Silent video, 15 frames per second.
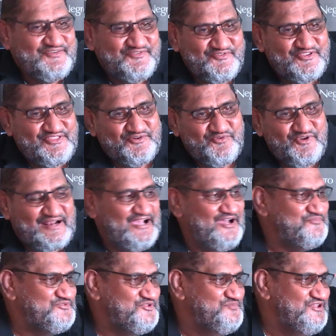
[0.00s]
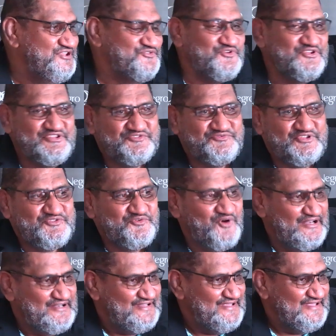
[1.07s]
for the World Cup to be in
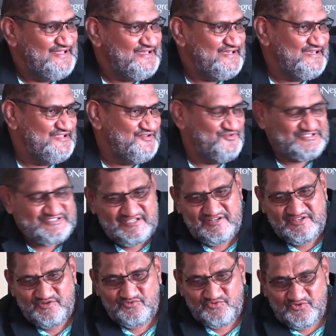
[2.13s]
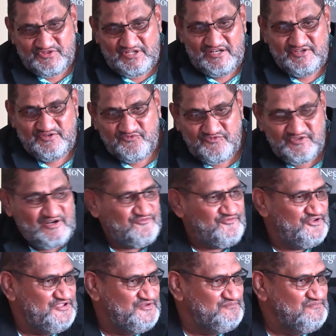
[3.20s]
2021. Eh? Uh, it was a new, totally new field
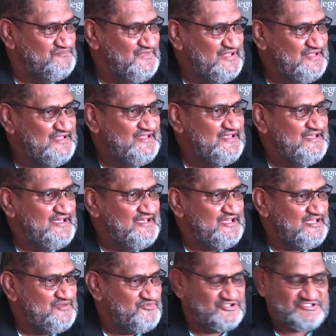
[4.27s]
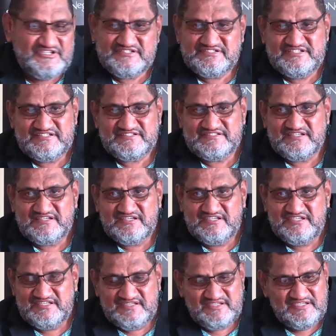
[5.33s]
for him. Uh, it just, uh,
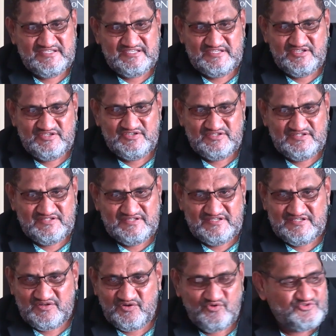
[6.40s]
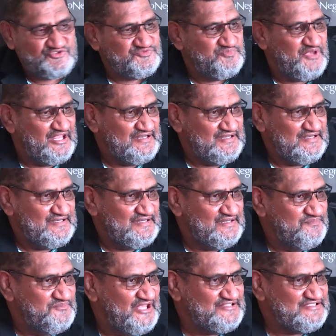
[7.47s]
he, he, he coached men,
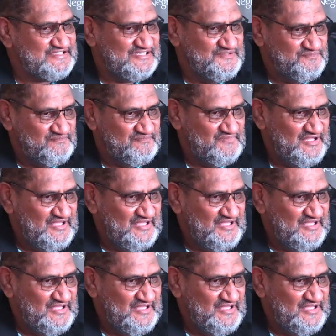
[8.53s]
men's team,